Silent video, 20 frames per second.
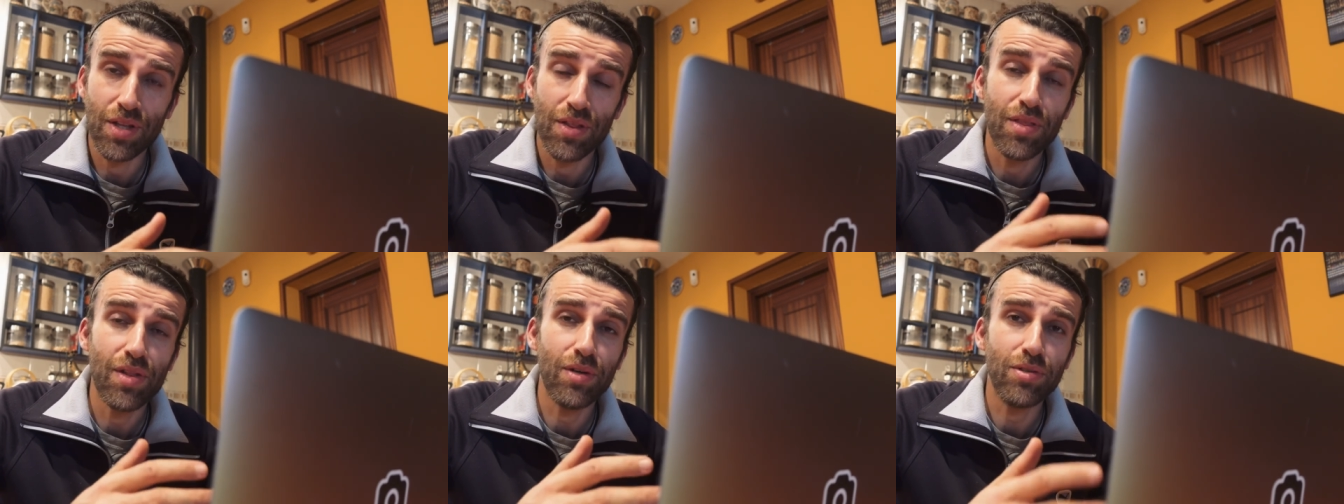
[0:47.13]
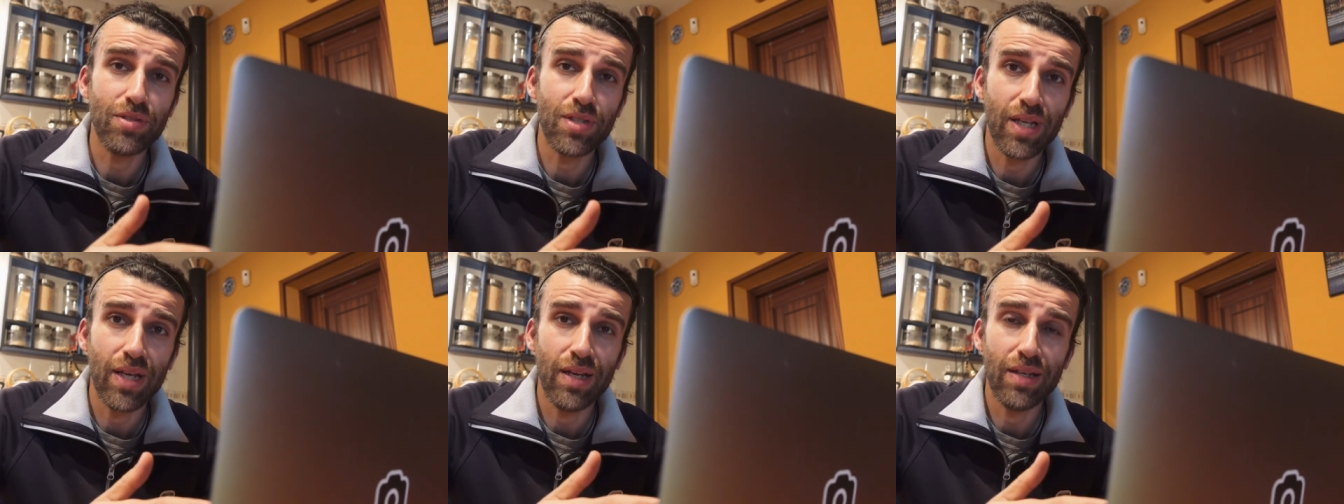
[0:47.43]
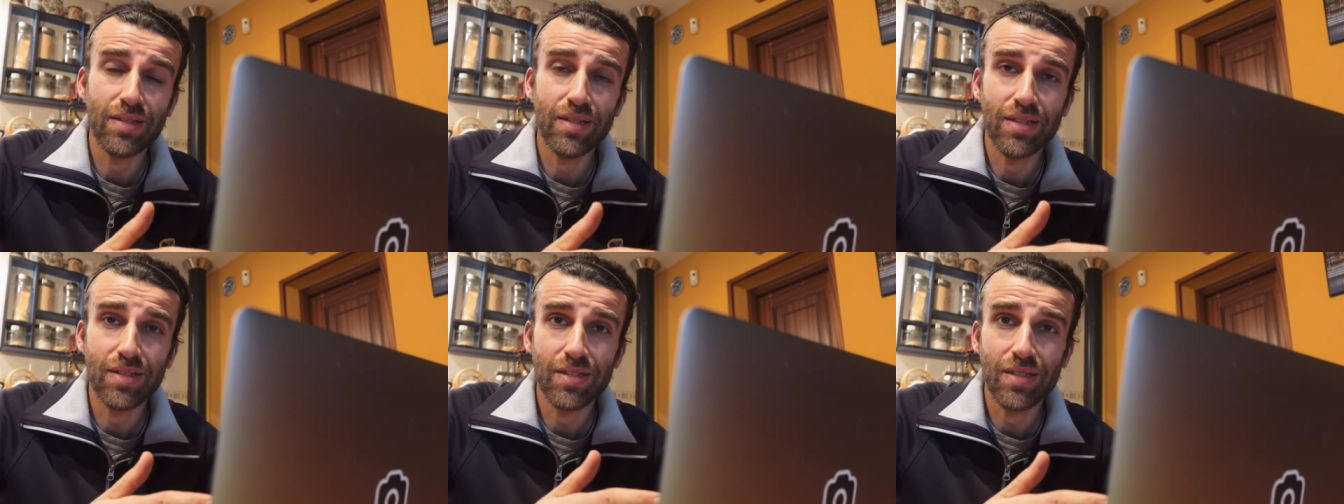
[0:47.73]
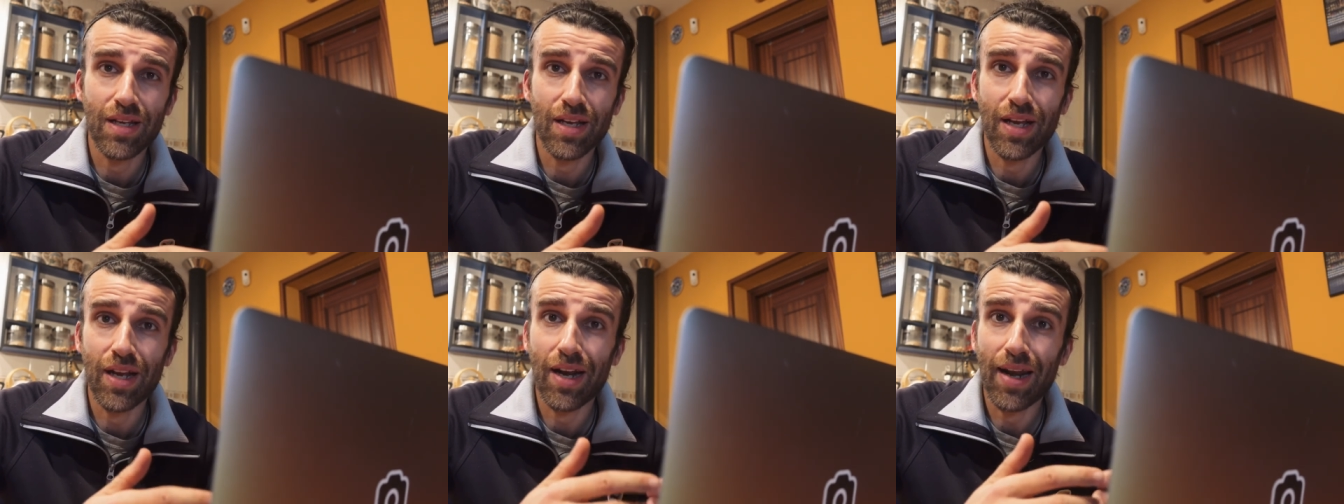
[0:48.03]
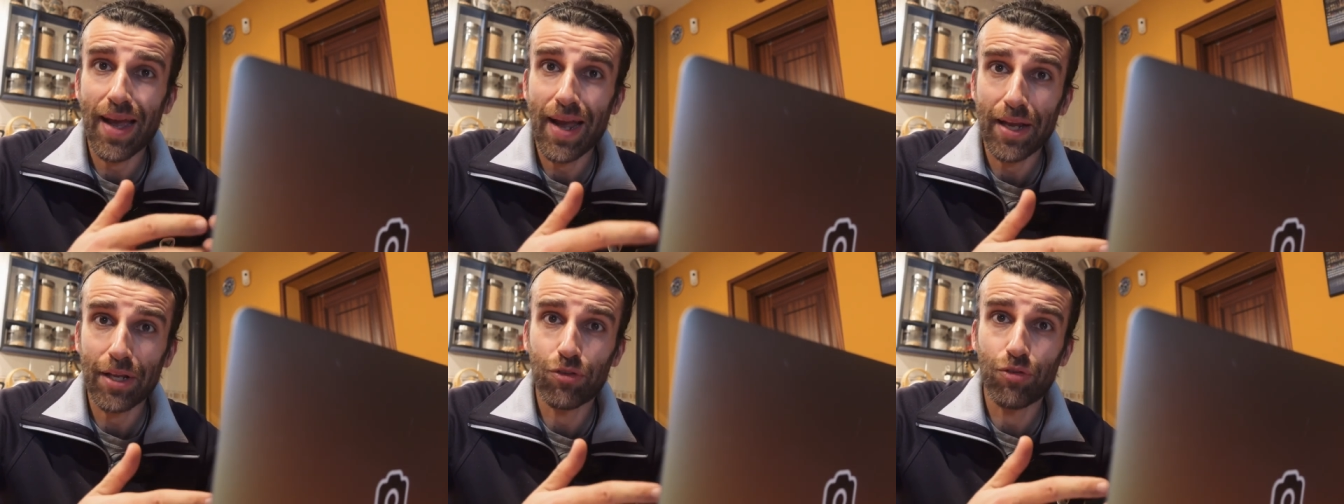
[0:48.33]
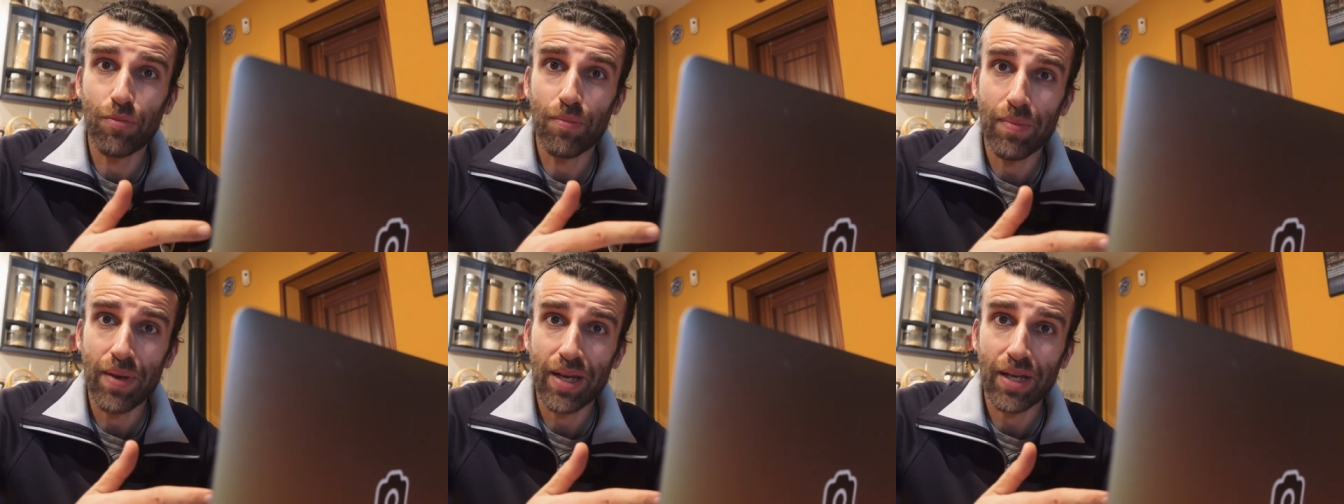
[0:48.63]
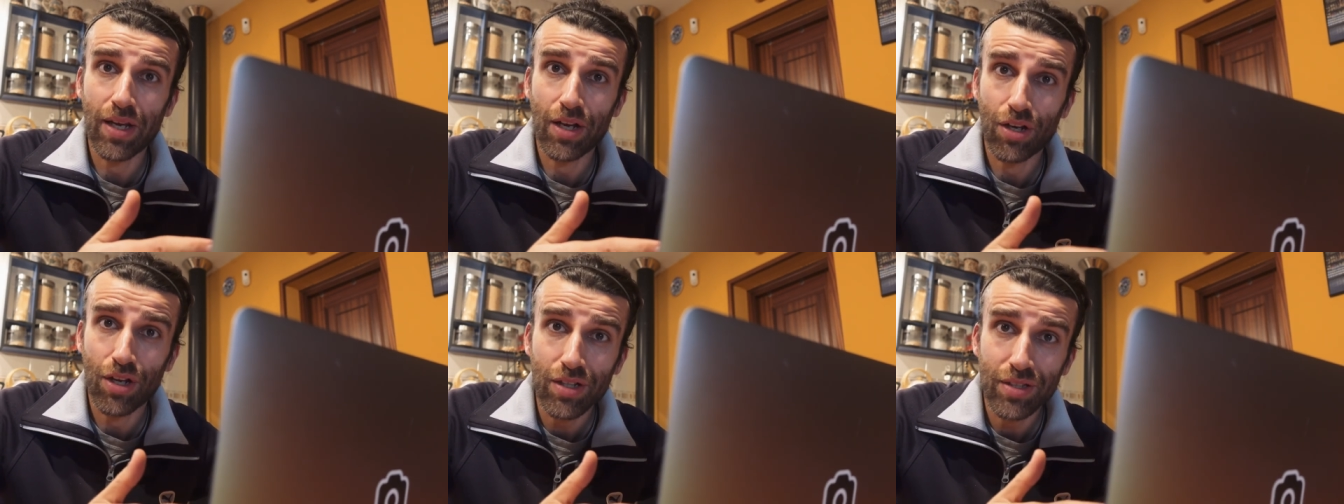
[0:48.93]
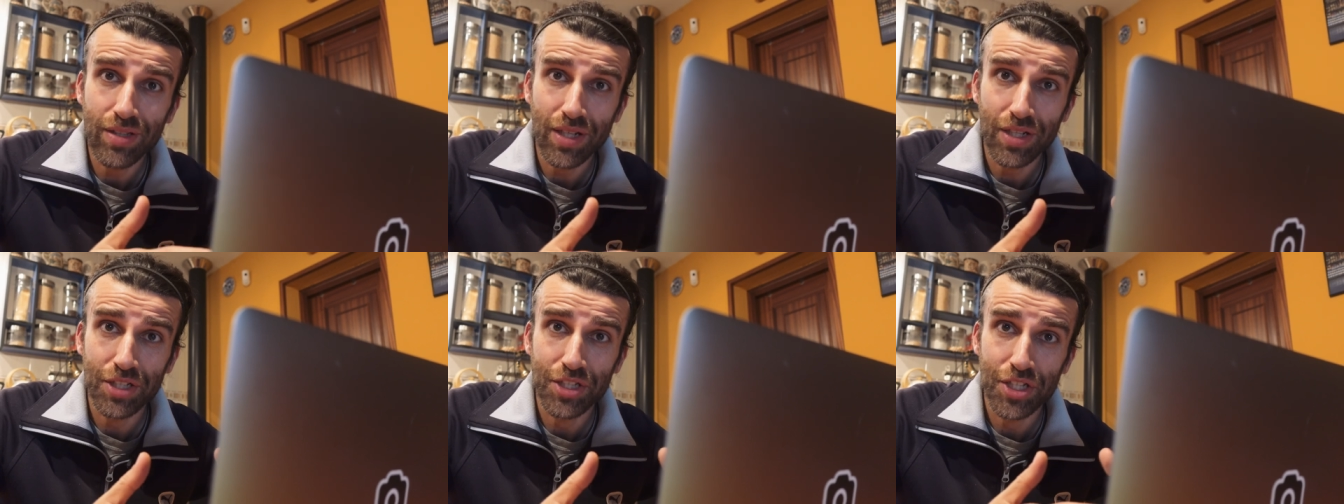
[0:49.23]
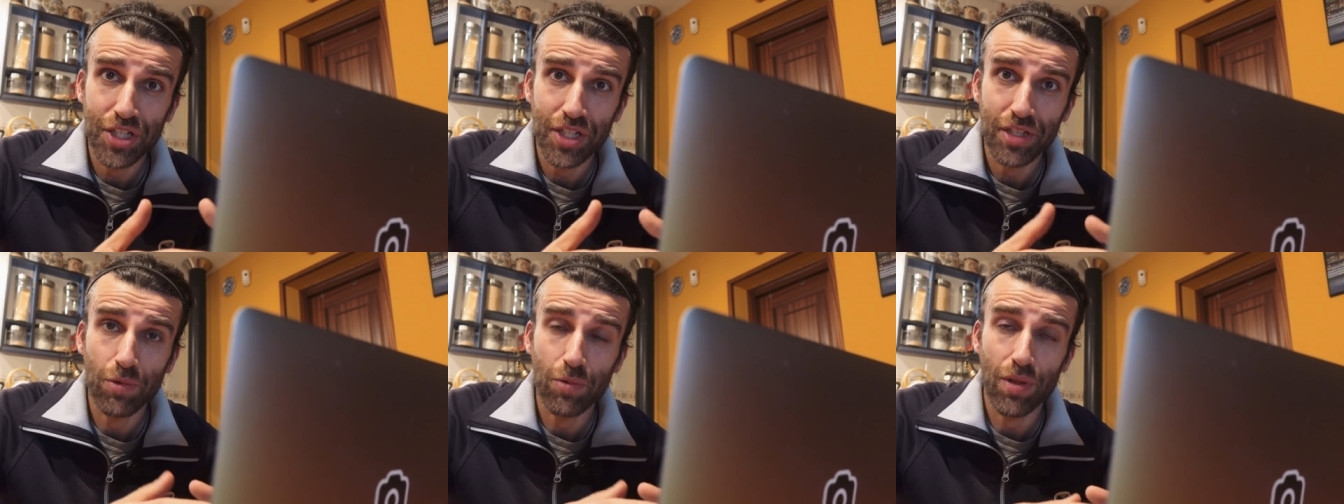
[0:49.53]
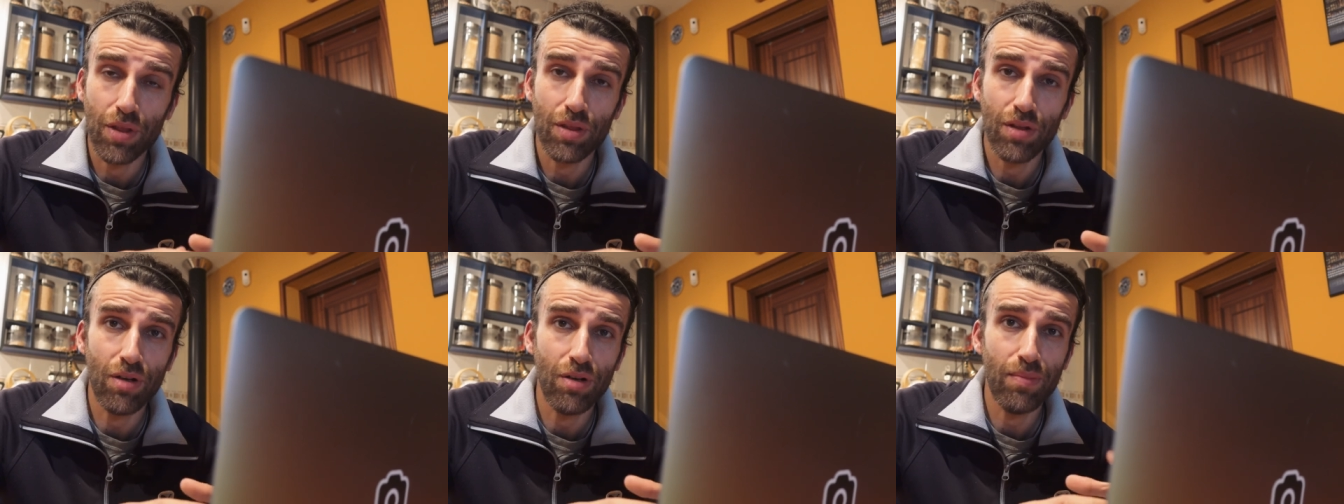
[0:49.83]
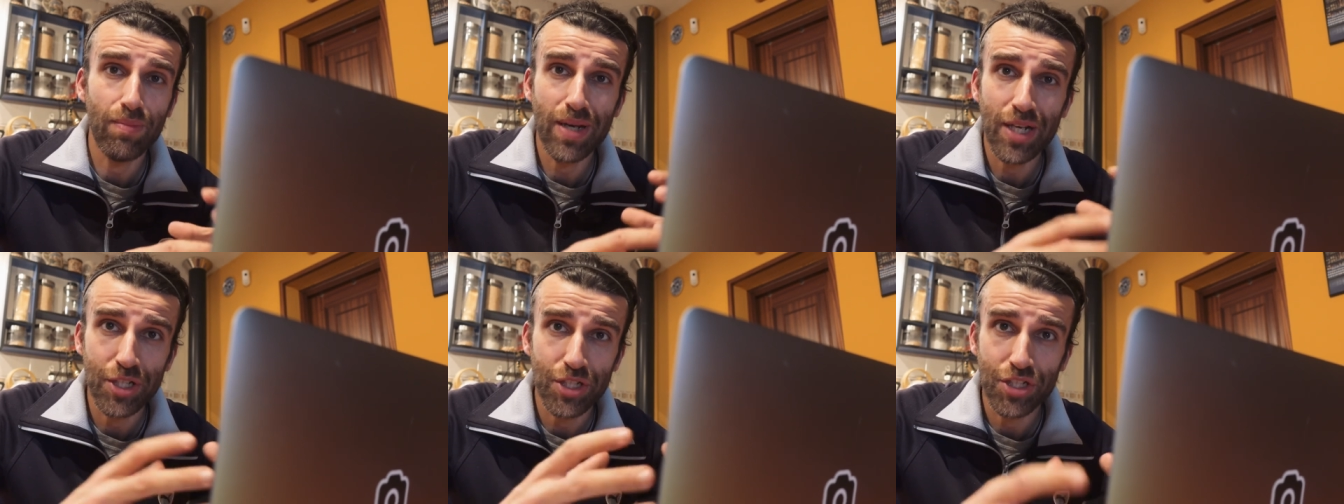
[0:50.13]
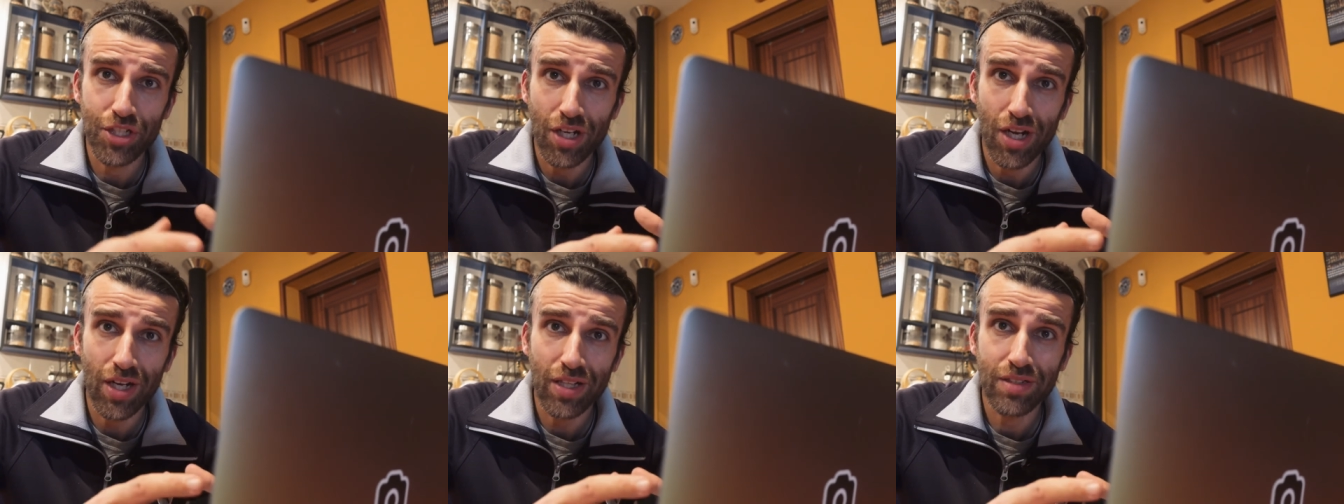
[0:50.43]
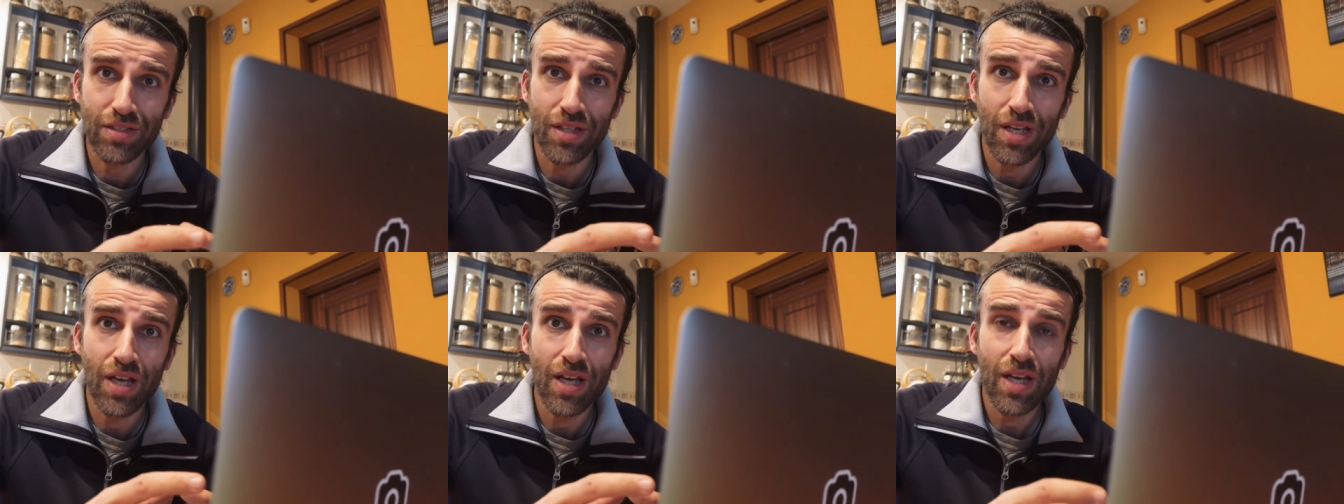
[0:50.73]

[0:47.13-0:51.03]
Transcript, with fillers: In those cases, I like to make a contact sheet with all my shots